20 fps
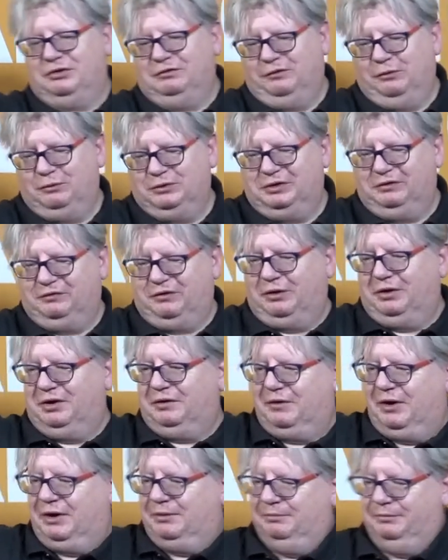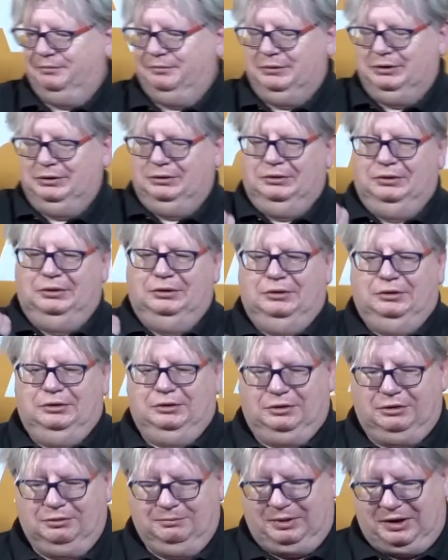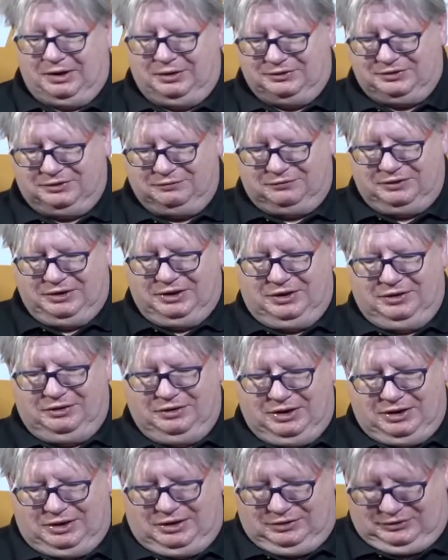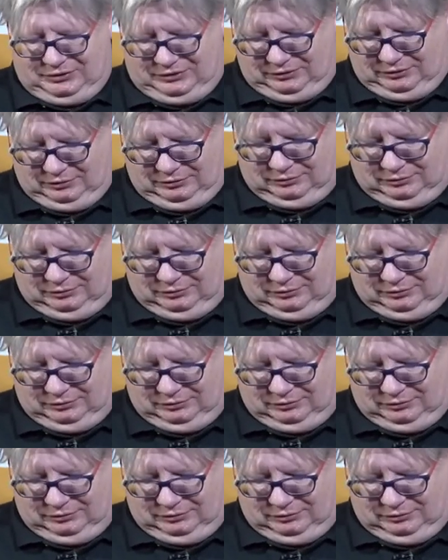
45M, and comparatively in this,